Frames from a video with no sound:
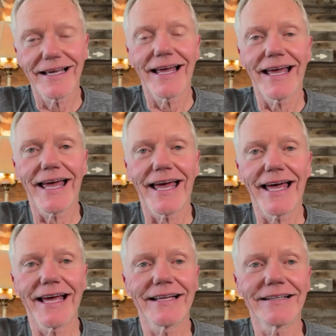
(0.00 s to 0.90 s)
Mm-hmm.
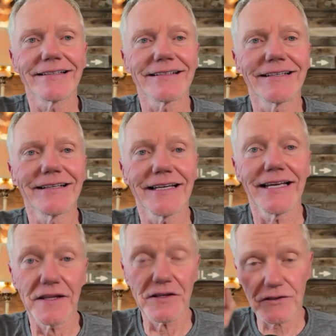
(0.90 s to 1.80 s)
And uh,
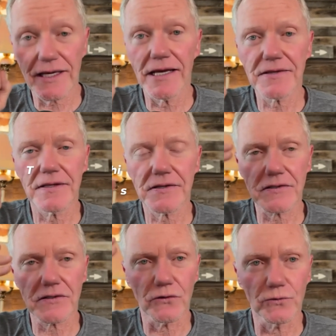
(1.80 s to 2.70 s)
in this case, this
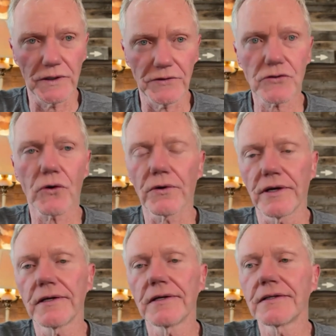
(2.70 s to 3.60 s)
is a real
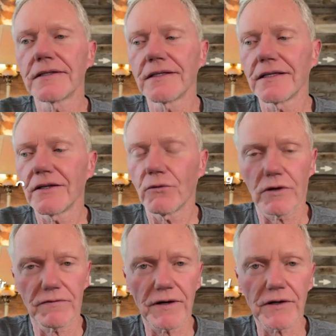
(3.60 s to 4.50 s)
story.
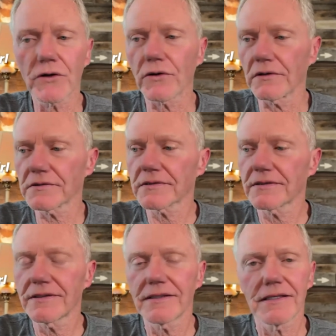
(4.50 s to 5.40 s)
One of our girls,
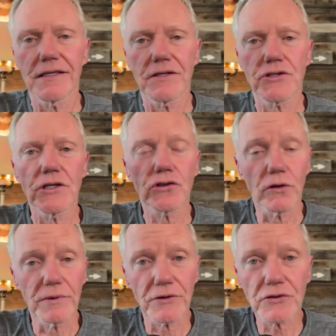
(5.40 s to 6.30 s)
she
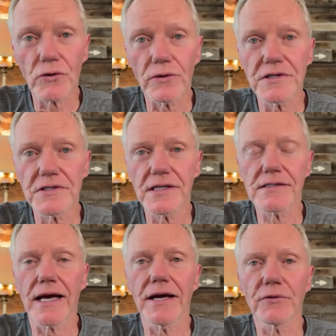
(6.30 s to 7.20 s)
told me her story. She says,
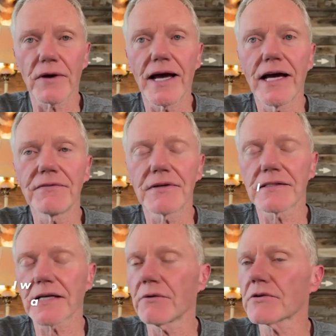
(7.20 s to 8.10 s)
I arrived and
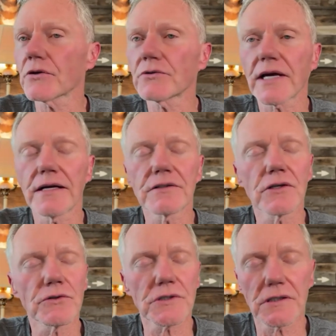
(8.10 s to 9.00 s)
this, I was so tired,
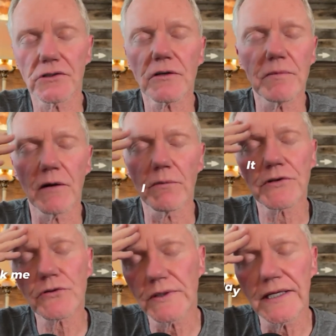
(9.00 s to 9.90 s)
coach, because it took me
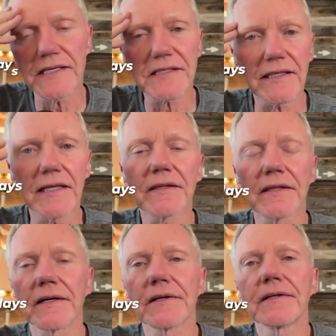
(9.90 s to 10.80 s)
almost three days to get
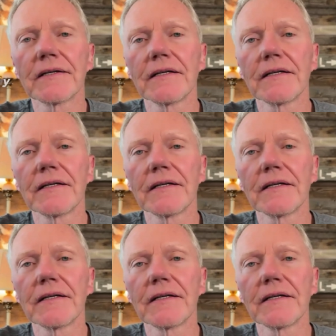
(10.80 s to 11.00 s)
there.